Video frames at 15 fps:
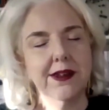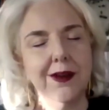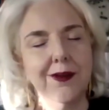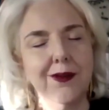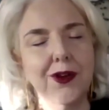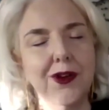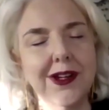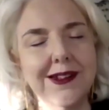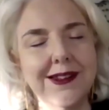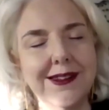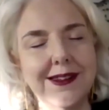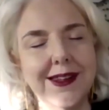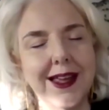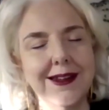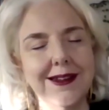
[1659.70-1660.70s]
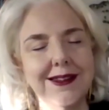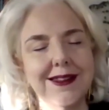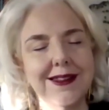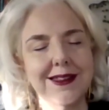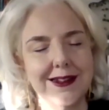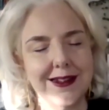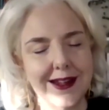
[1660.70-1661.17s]
See if you can sense
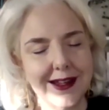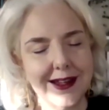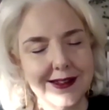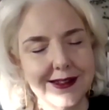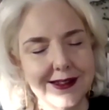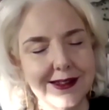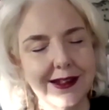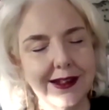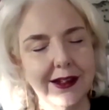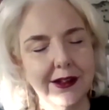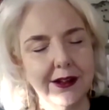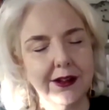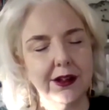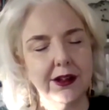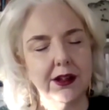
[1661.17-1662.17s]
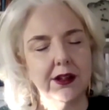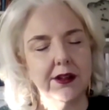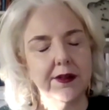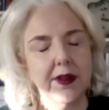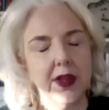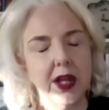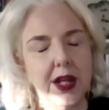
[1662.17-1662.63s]
the disc.
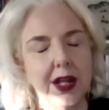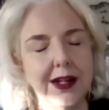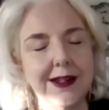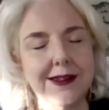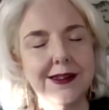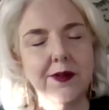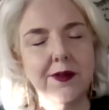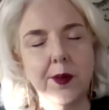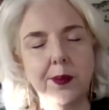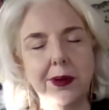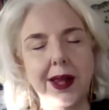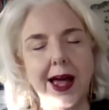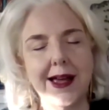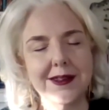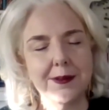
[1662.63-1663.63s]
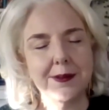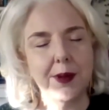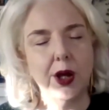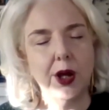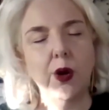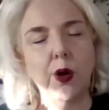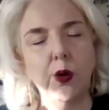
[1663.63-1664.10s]
It is of a
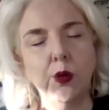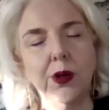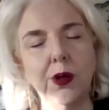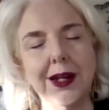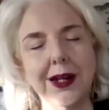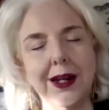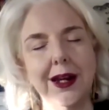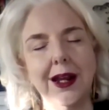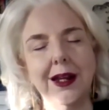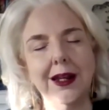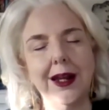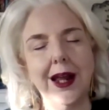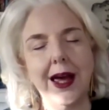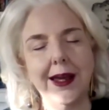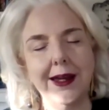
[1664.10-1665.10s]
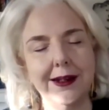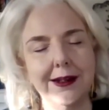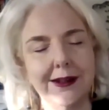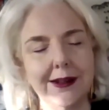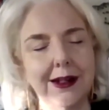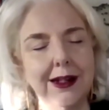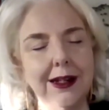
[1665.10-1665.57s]
plasmic golden
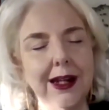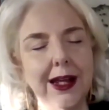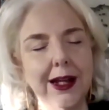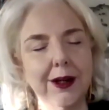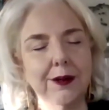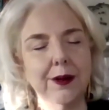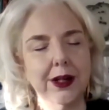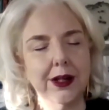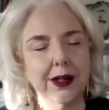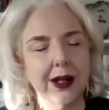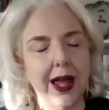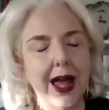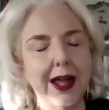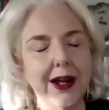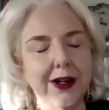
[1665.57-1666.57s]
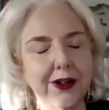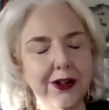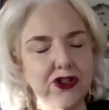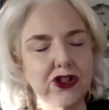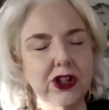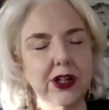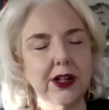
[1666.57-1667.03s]
light, liquid
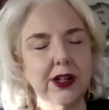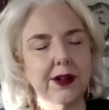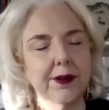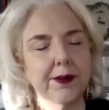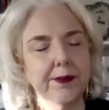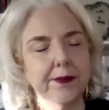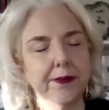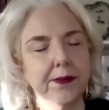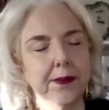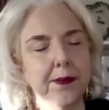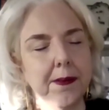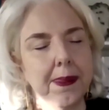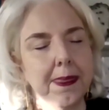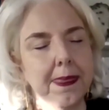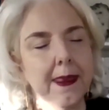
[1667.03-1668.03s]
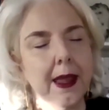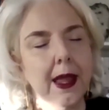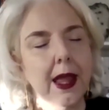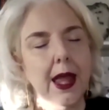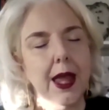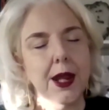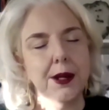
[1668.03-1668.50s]
energy
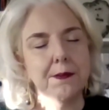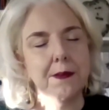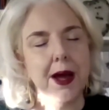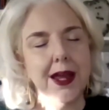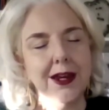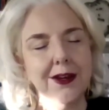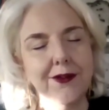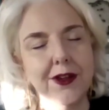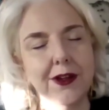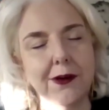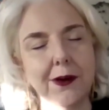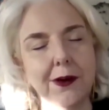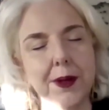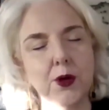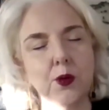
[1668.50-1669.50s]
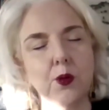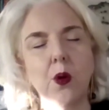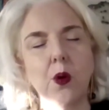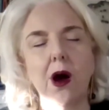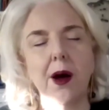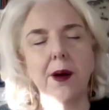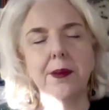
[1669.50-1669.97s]
it might feel a bit
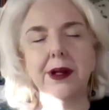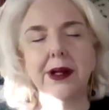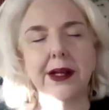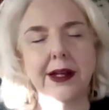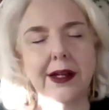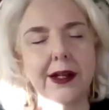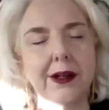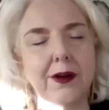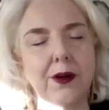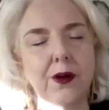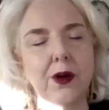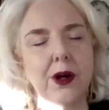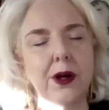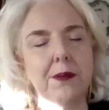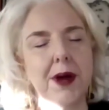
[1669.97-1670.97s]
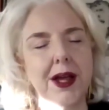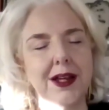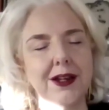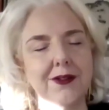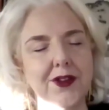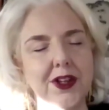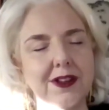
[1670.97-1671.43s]
wobbly, or it
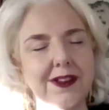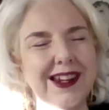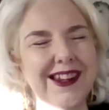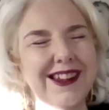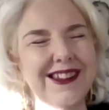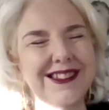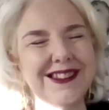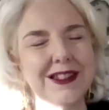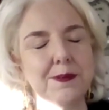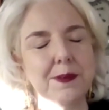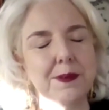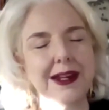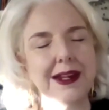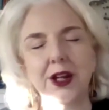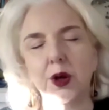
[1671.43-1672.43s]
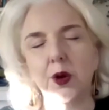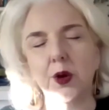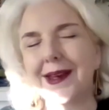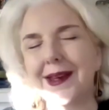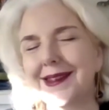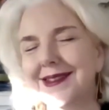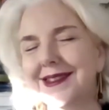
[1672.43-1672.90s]
might feel that it is spinning
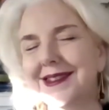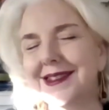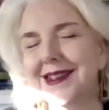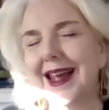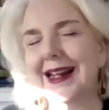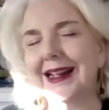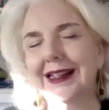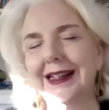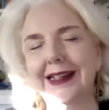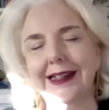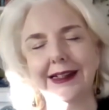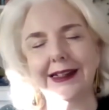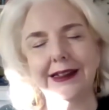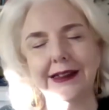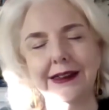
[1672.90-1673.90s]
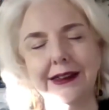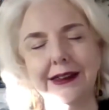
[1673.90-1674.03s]
quite steadily.